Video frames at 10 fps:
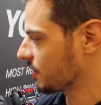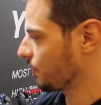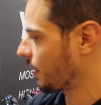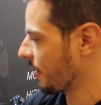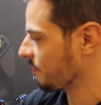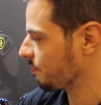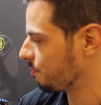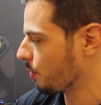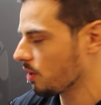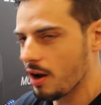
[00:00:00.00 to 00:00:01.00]
you can
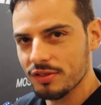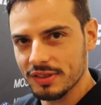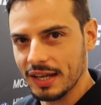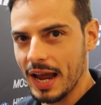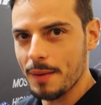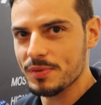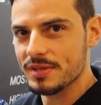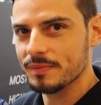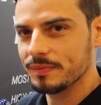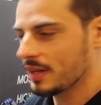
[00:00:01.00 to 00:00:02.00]
pull out the caps
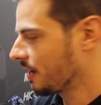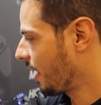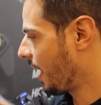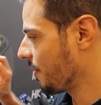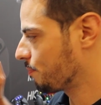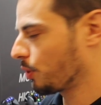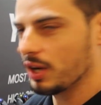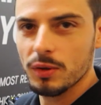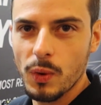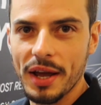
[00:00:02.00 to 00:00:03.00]
and put
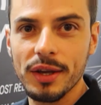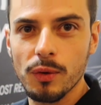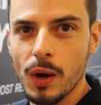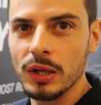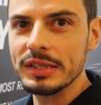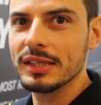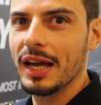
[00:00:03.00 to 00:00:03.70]
it where you want.